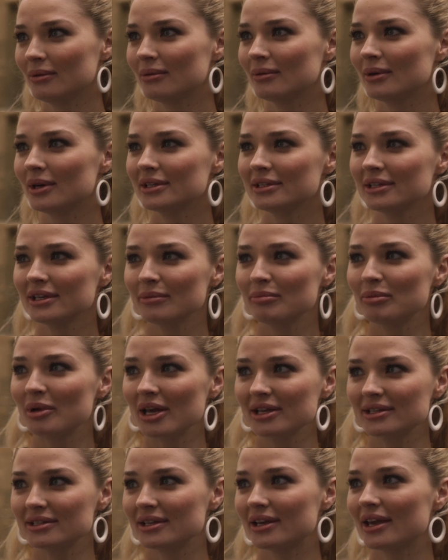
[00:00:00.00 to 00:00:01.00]
Where's a good
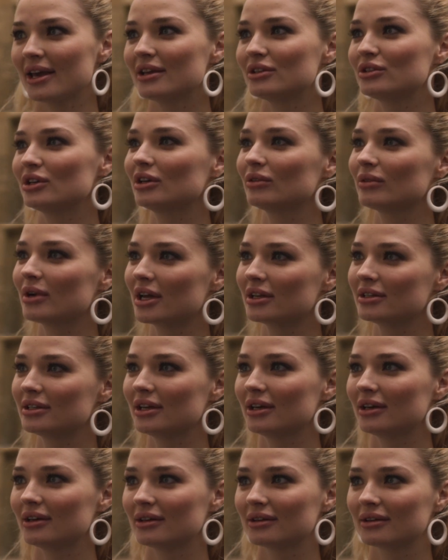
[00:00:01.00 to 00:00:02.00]
place to get a drink round here?